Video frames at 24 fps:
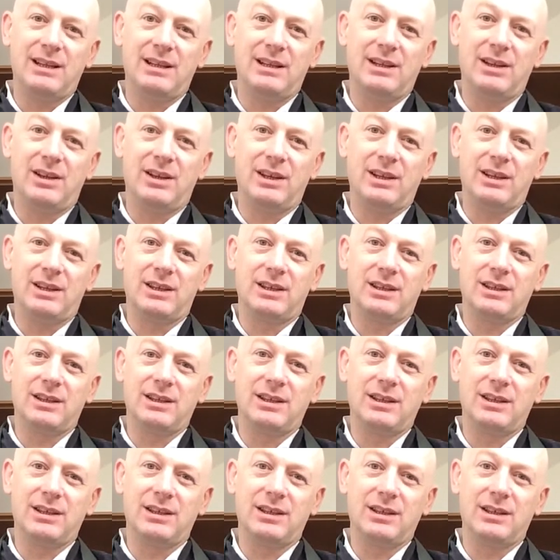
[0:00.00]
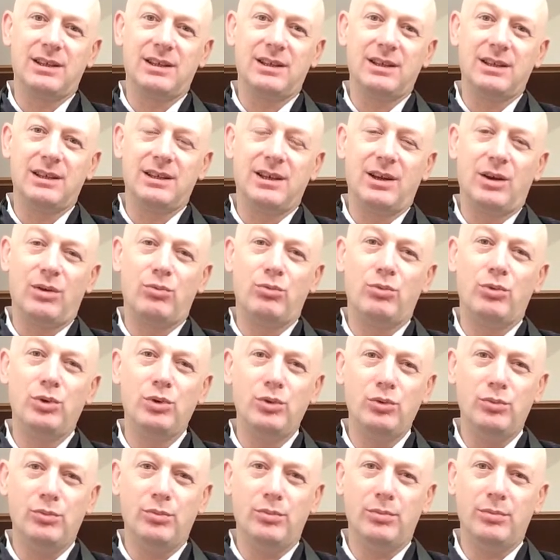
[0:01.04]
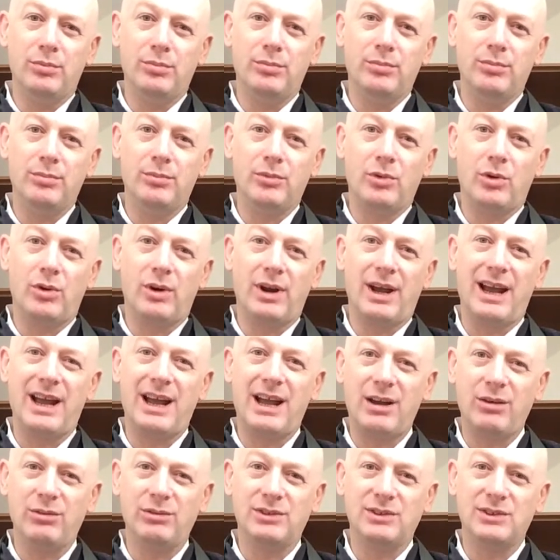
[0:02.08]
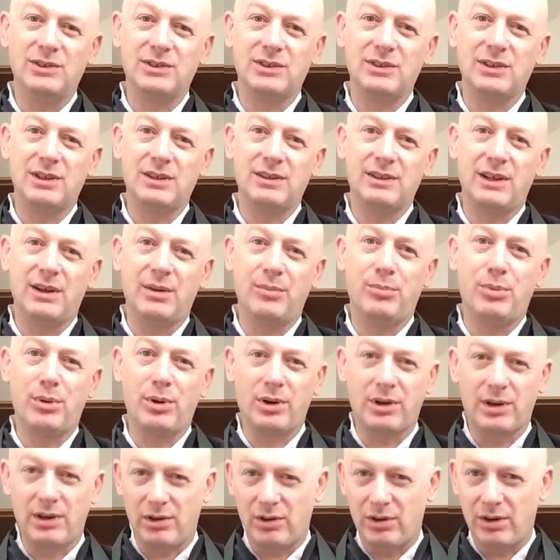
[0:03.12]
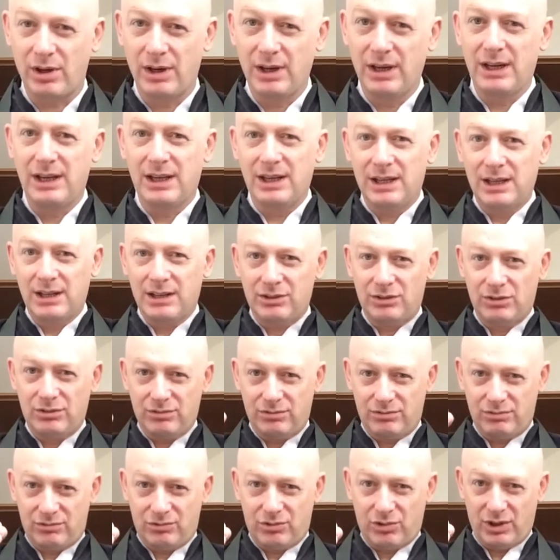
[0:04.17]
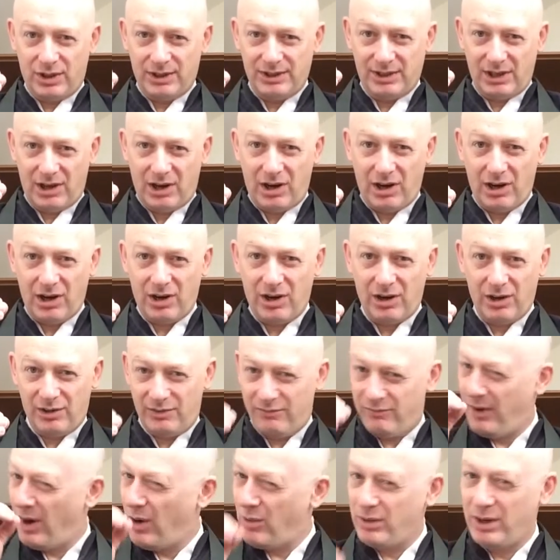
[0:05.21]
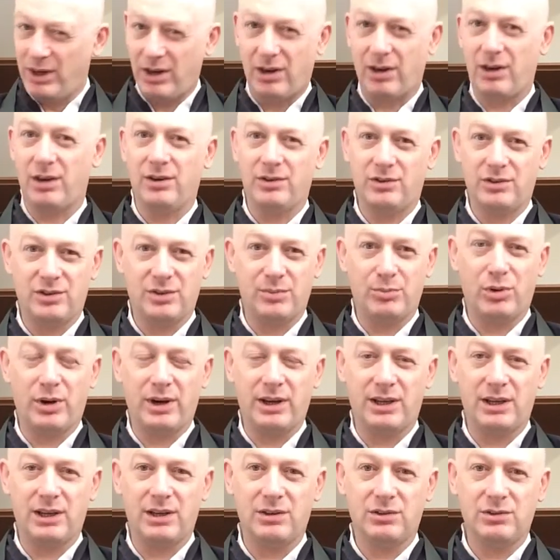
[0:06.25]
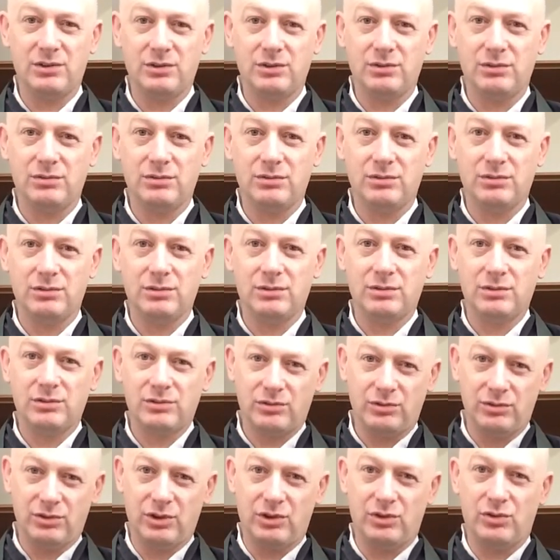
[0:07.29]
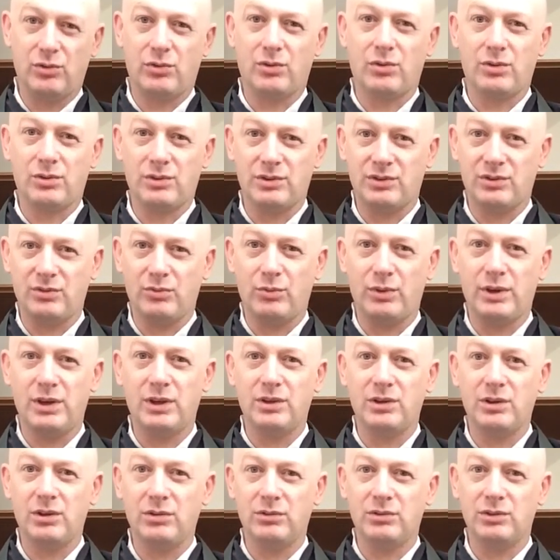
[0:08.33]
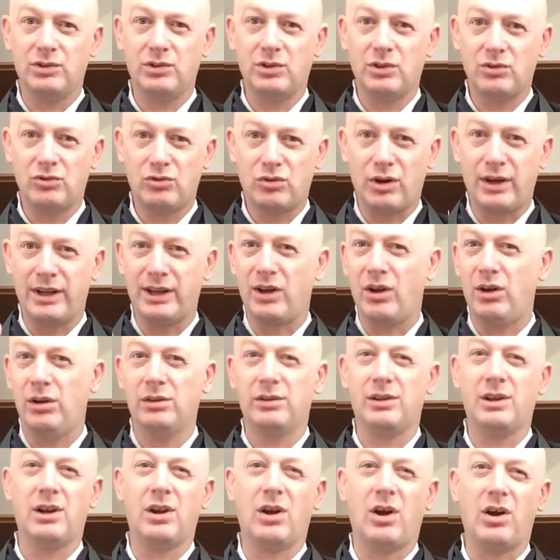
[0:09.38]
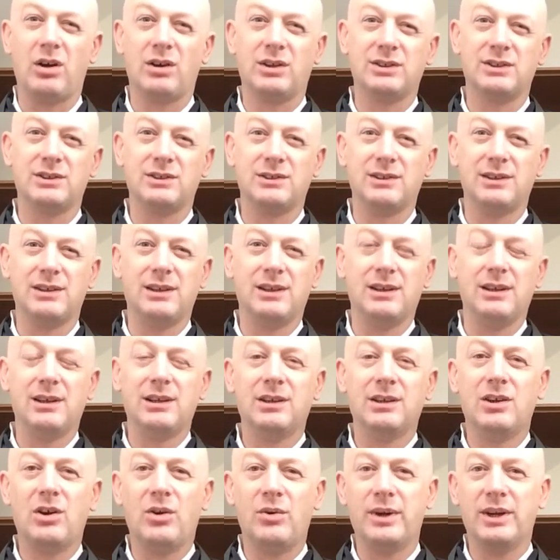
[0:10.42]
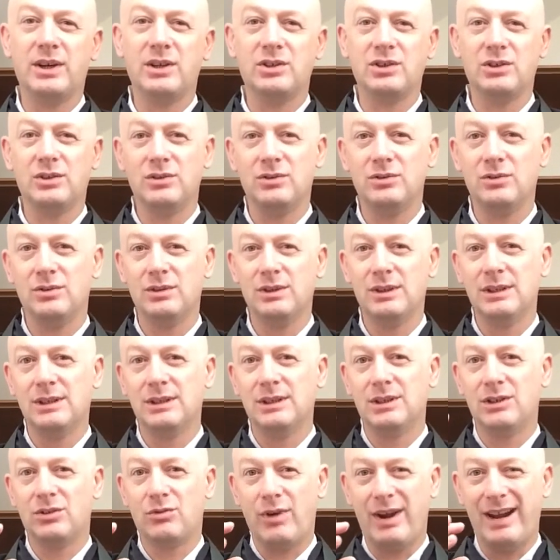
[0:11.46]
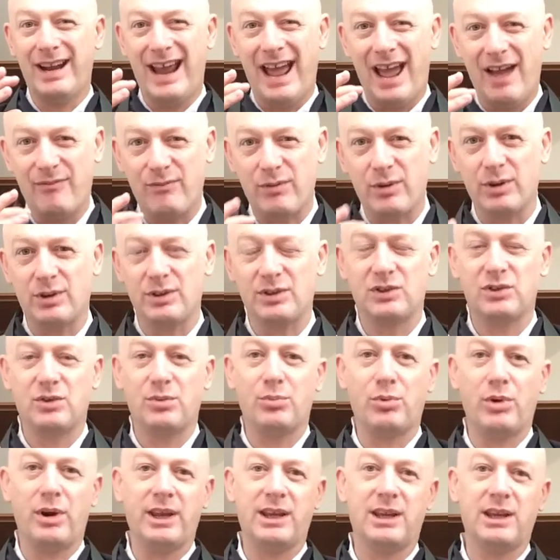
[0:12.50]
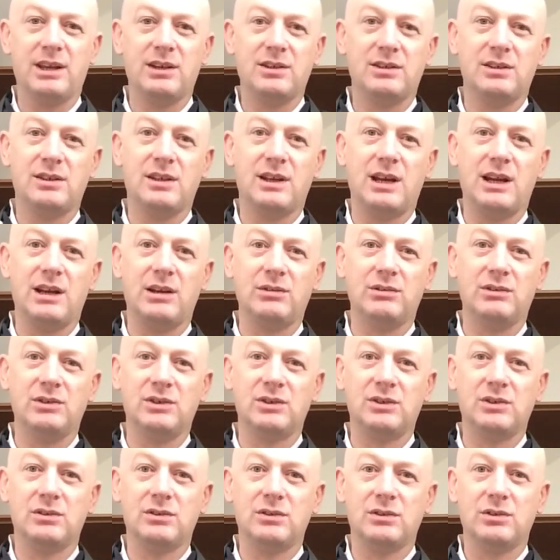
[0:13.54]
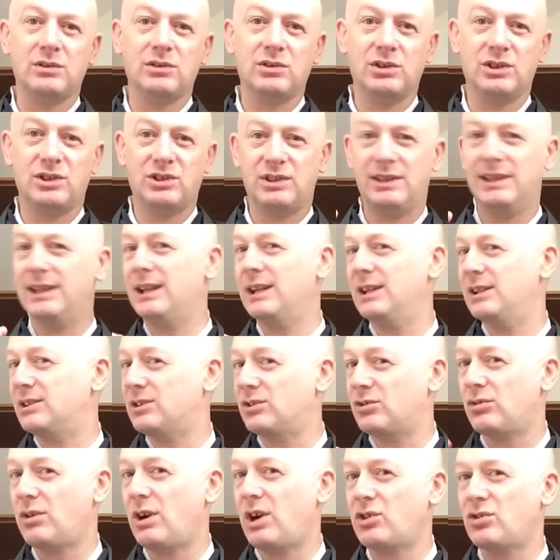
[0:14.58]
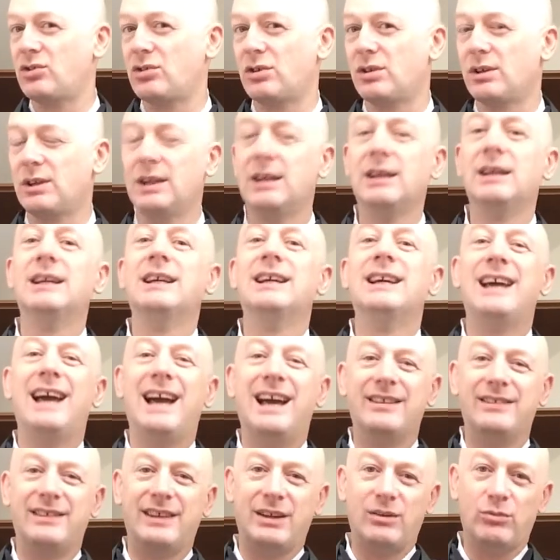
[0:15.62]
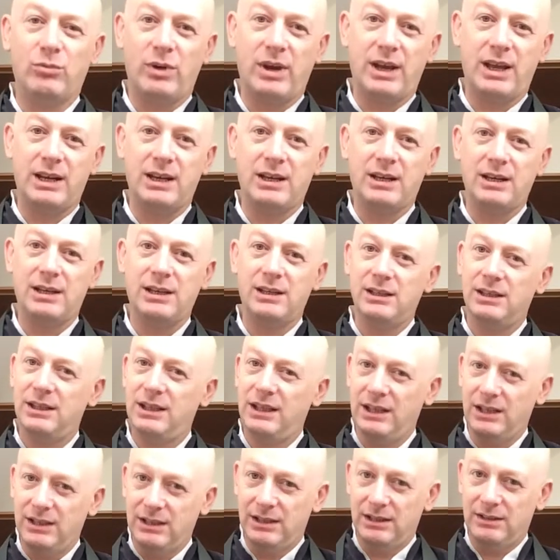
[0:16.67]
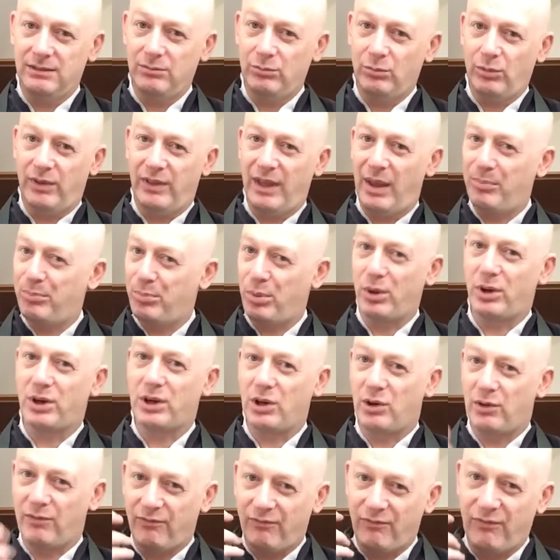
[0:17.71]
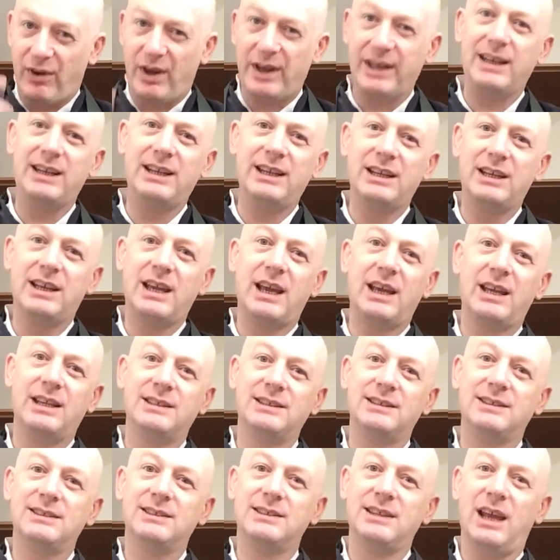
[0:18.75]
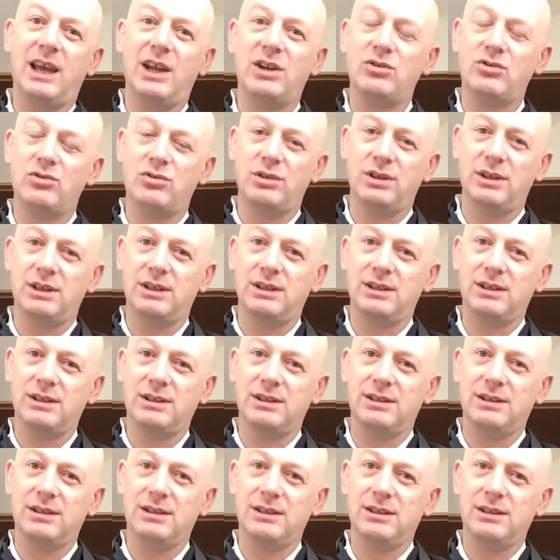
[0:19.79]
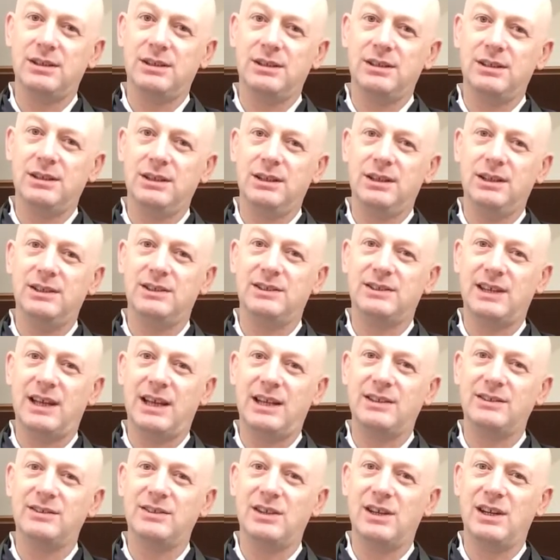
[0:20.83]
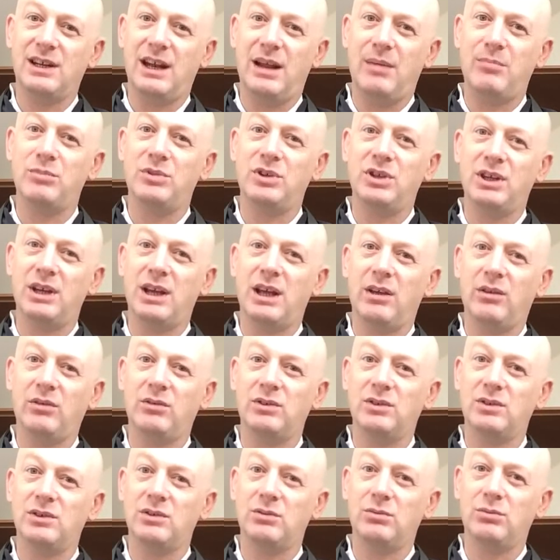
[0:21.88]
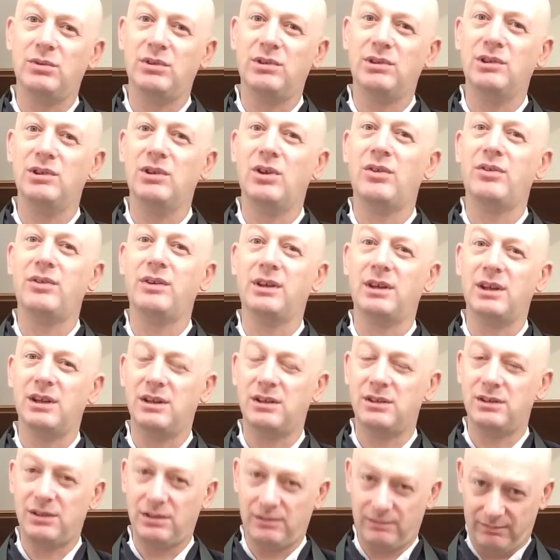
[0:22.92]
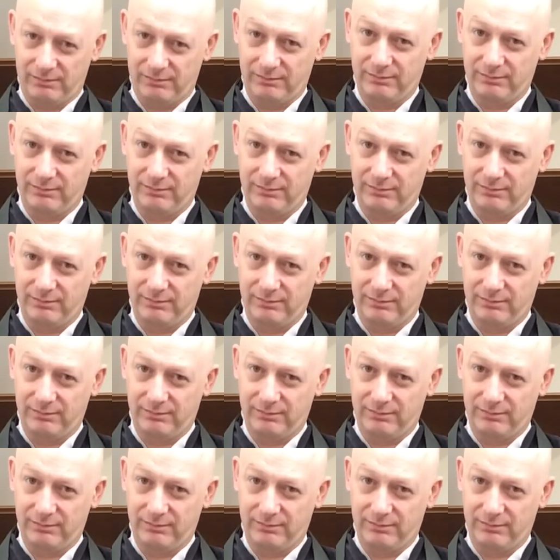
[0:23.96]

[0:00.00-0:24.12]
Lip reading: like a room or a house that a burglar tries hard, very hard to break into through the doors, the windows, trying all the locks, going to great efforts to break into the house, to steal its treasure. And then when that burglar finally gains entry, he stands in an empty house with nothing in it.